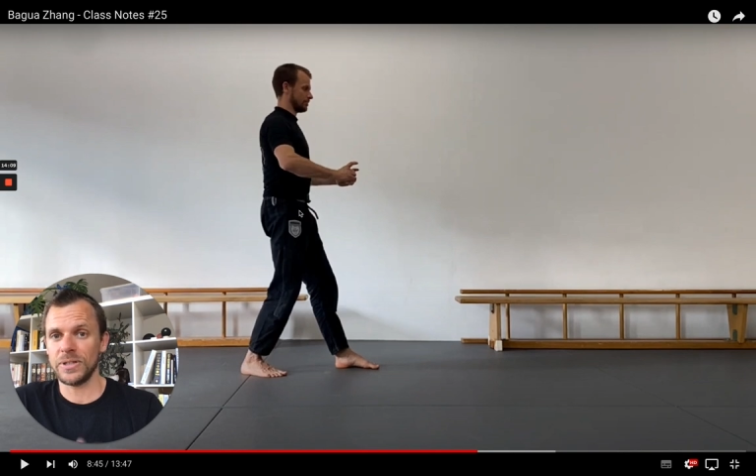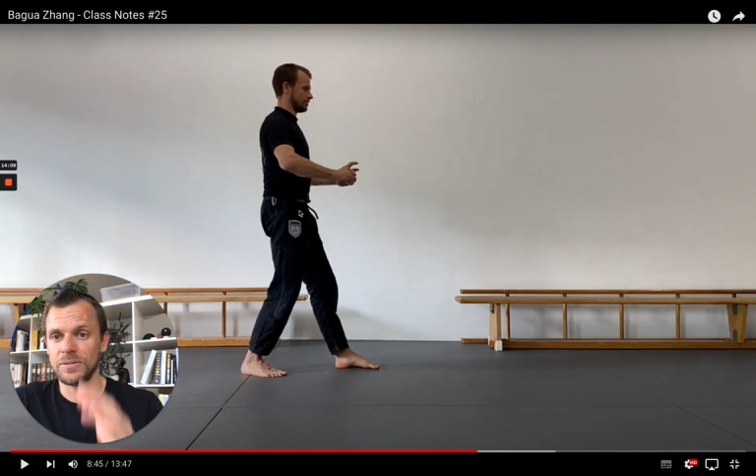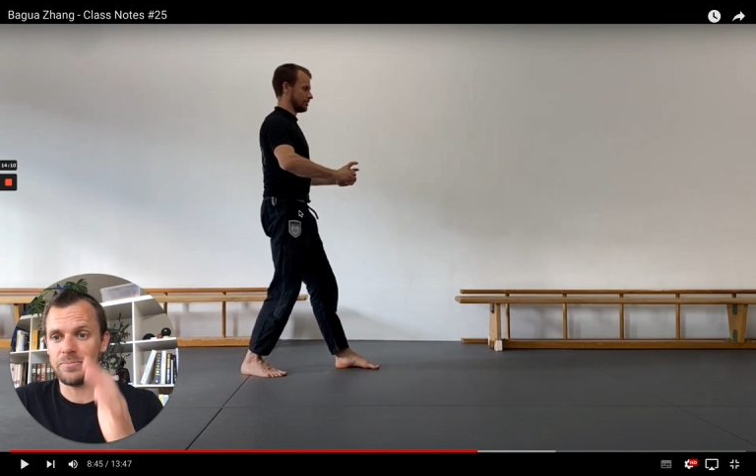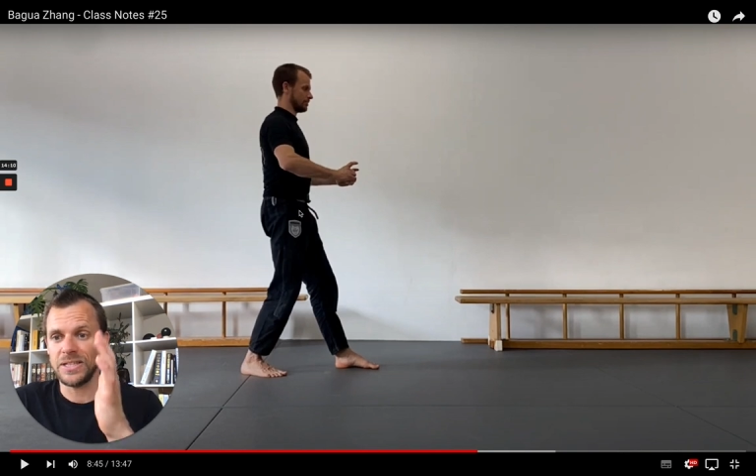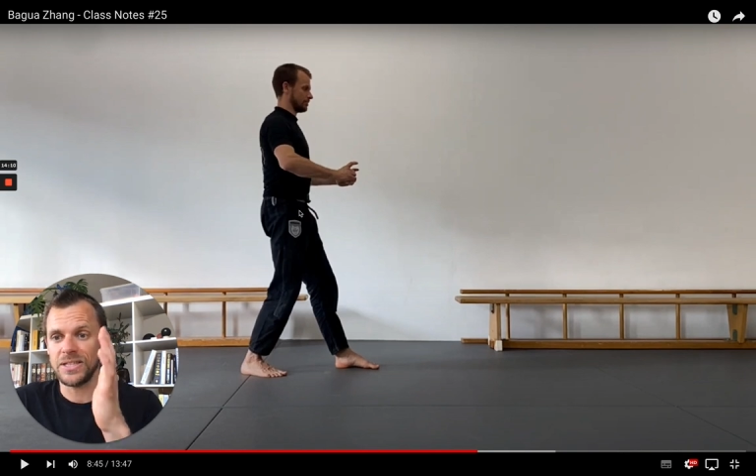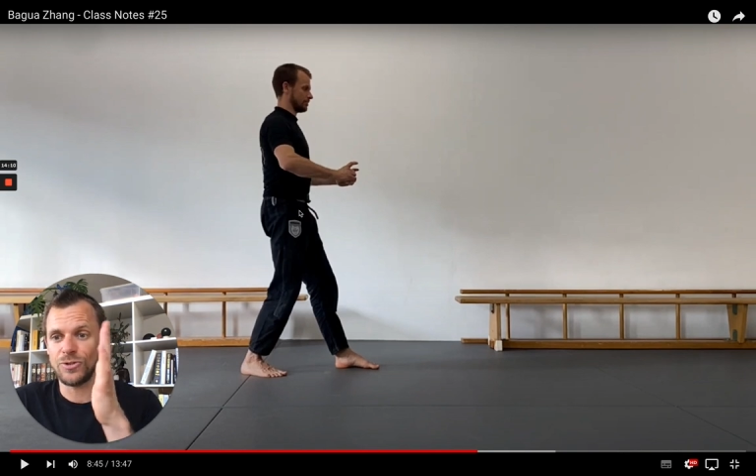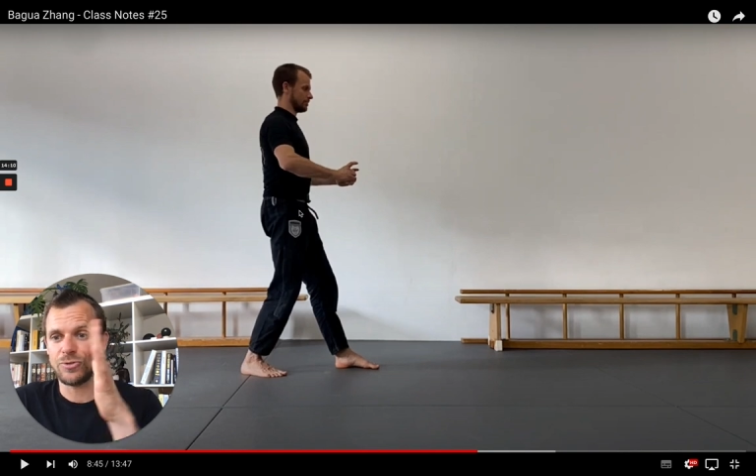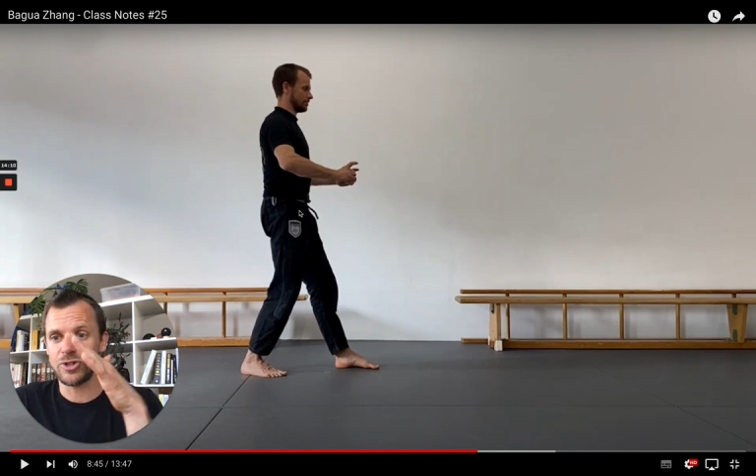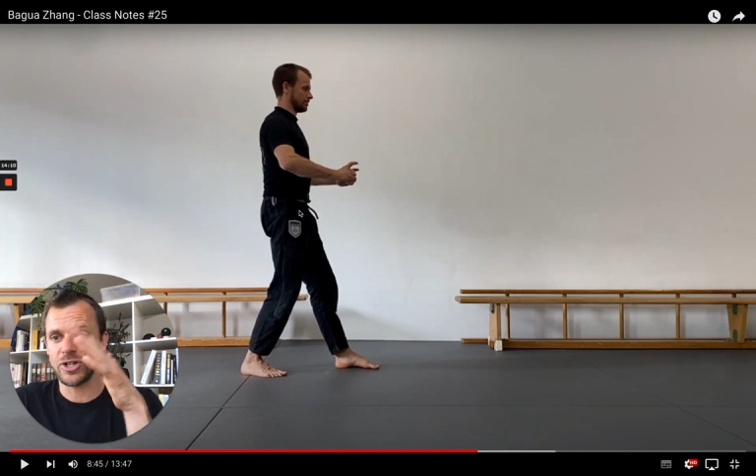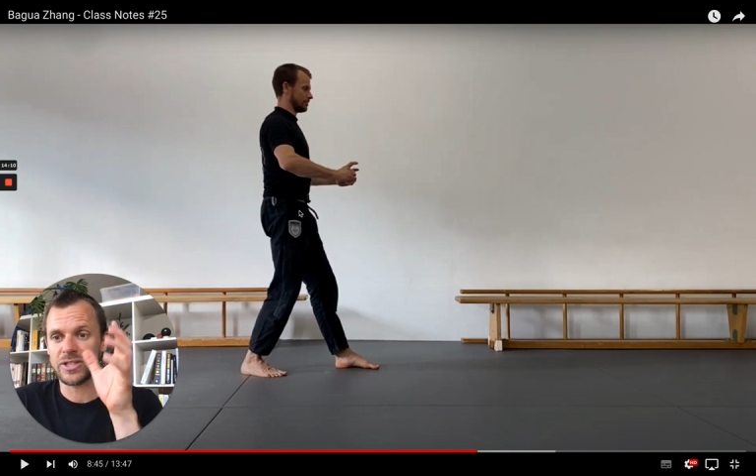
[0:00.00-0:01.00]
it means you
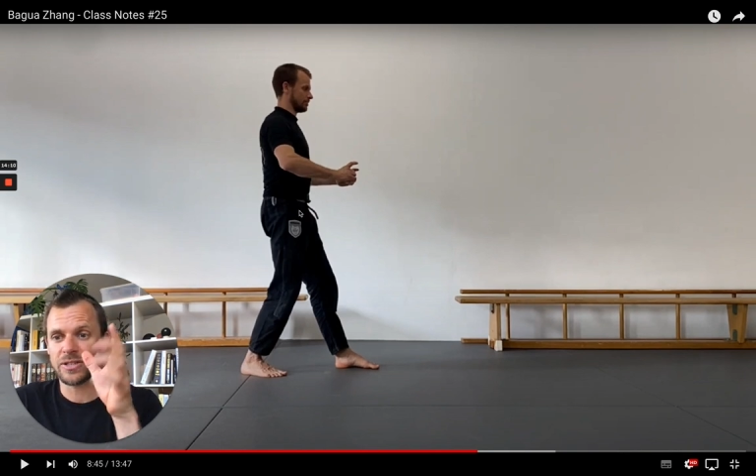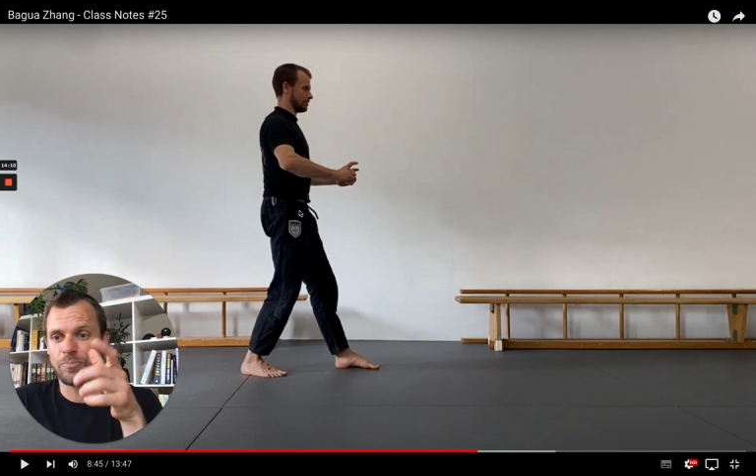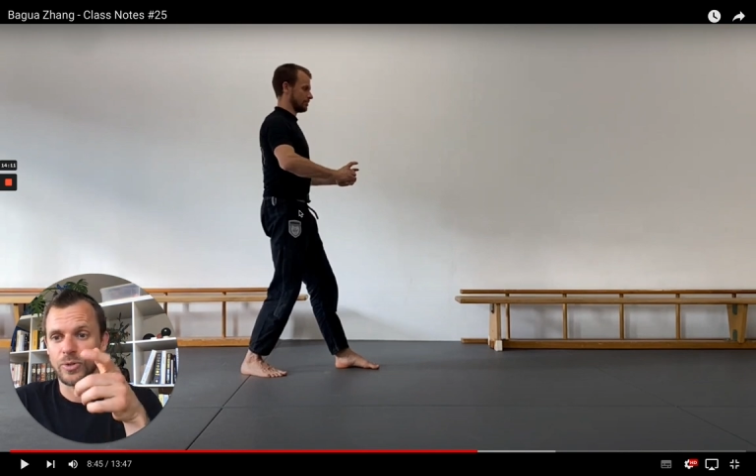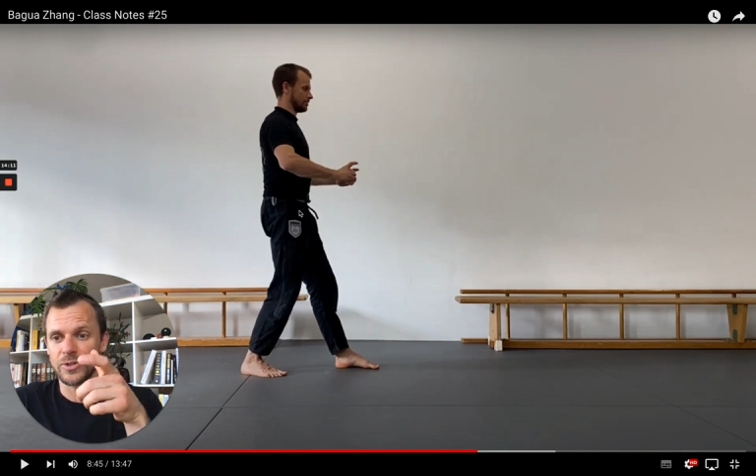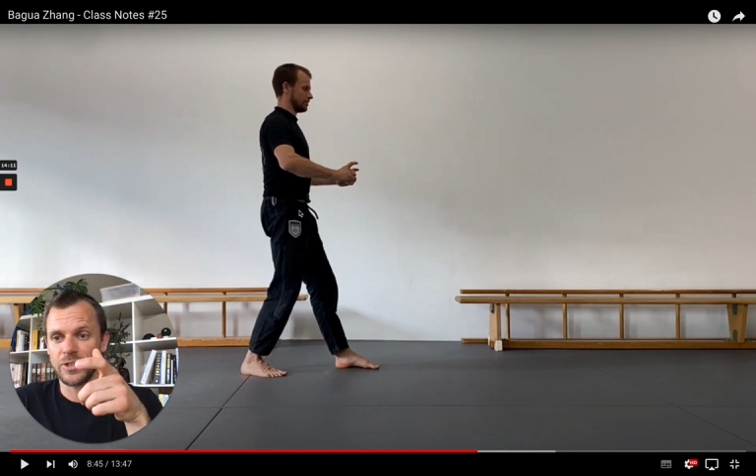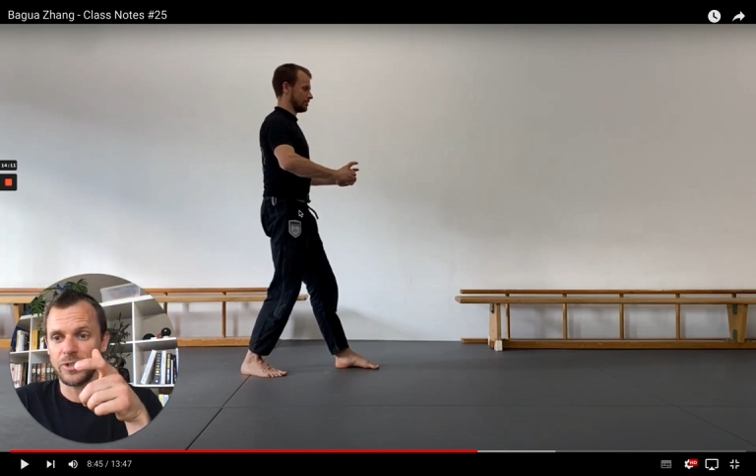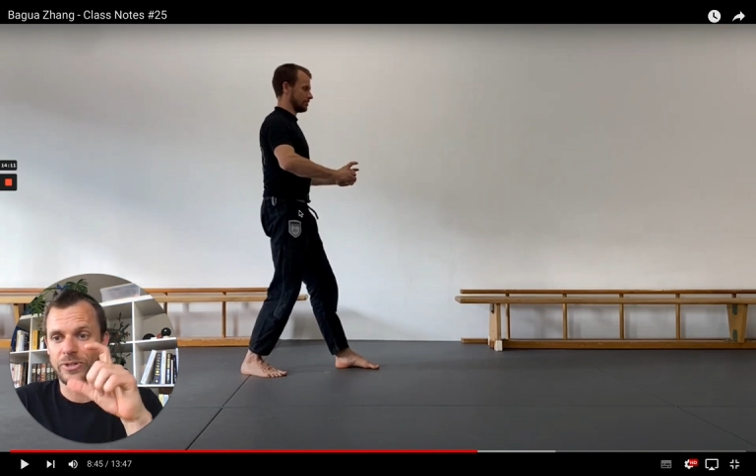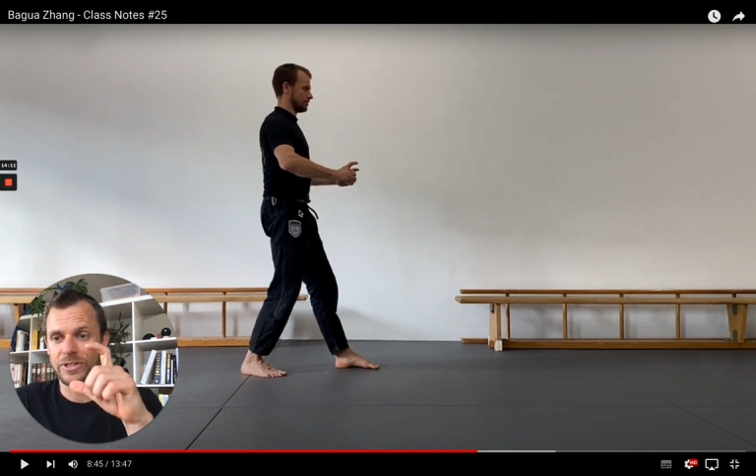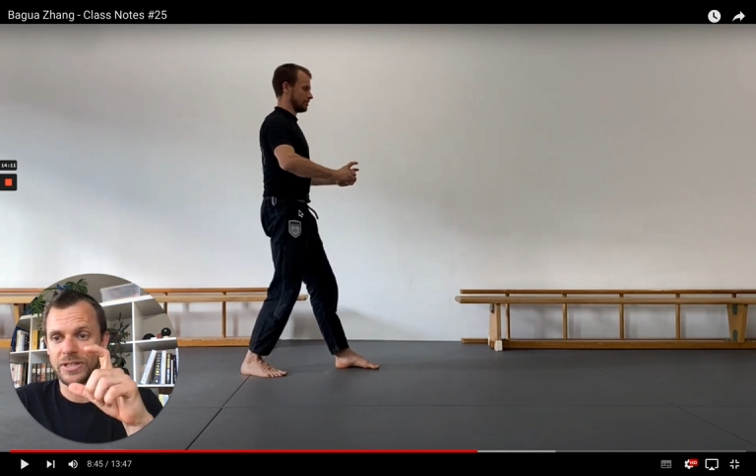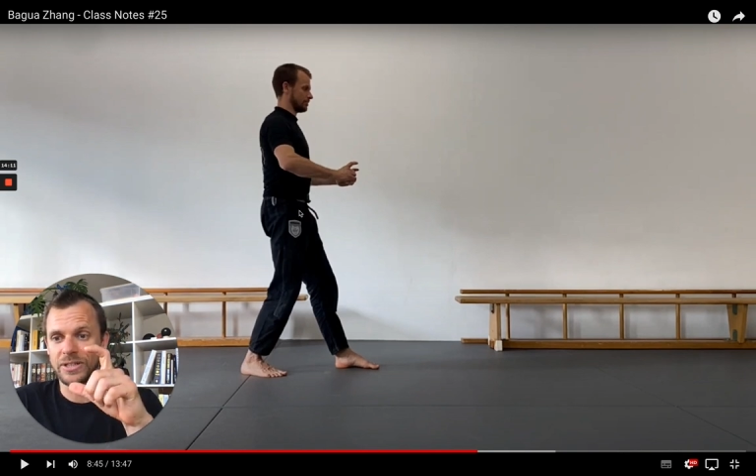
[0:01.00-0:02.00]
just
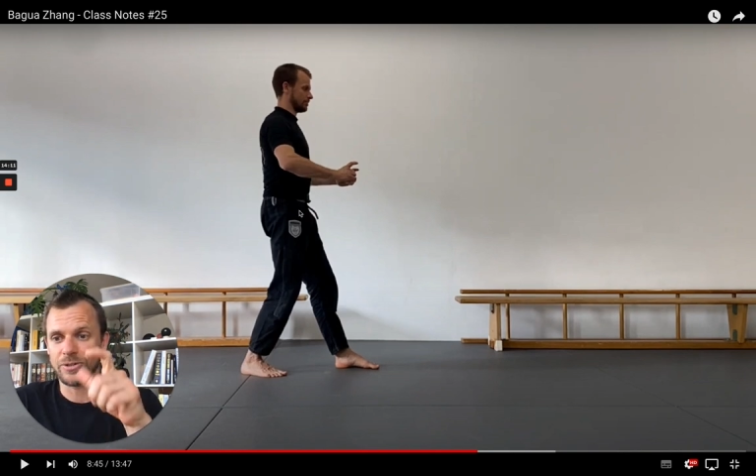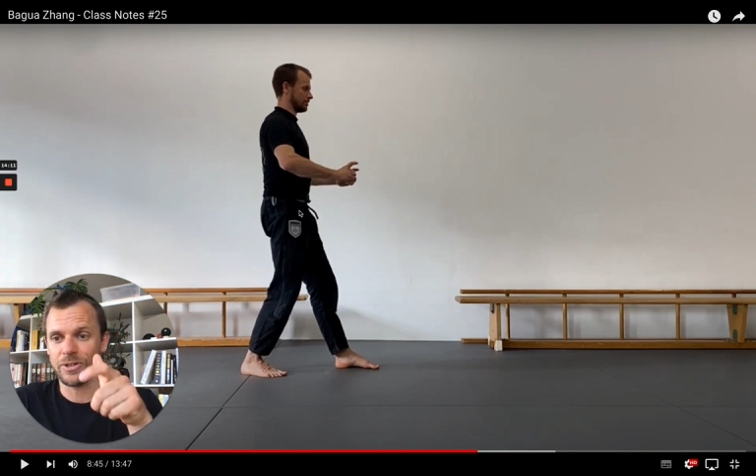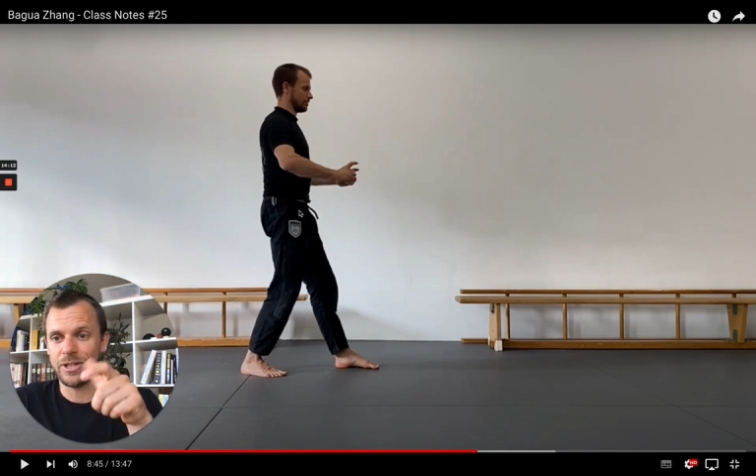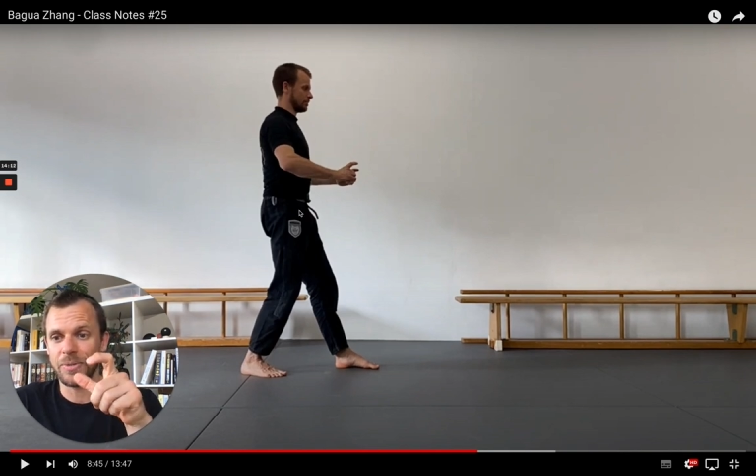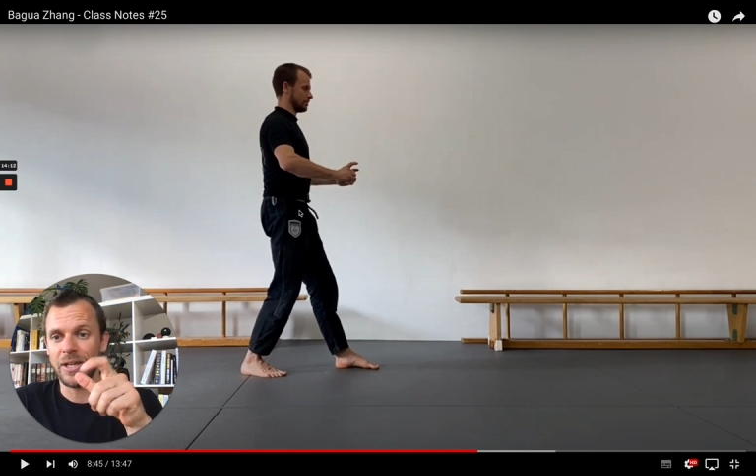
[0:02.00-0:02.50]
posterior tilt your hip